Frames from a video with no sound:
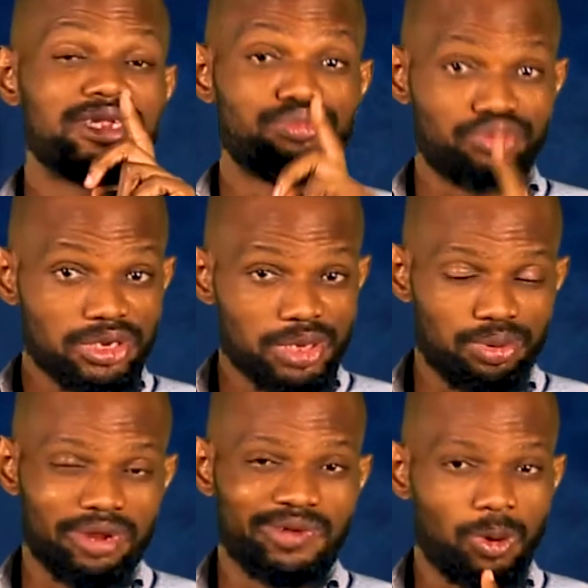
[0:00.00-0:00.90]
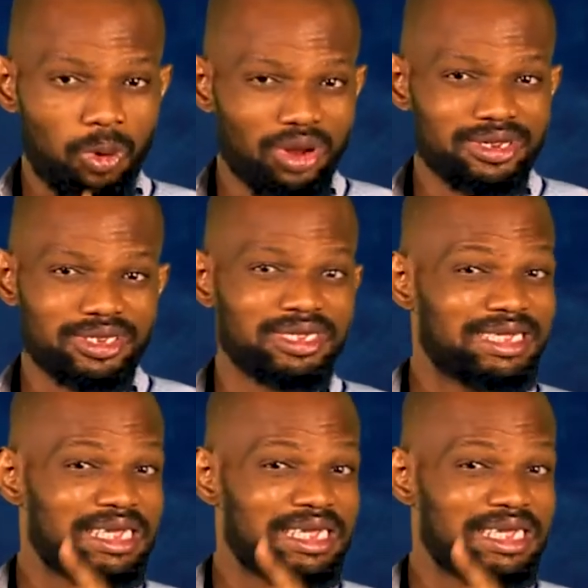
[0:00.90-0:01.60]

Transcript: the principle of equality